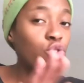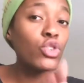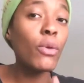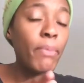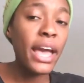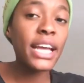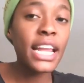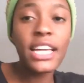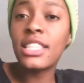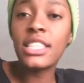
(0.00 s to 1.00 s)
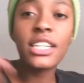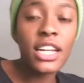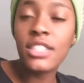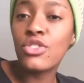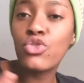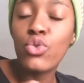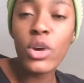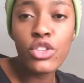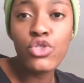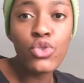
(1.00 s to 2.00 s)
to your back, like it runs
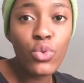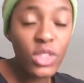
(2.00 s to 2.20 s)
towards you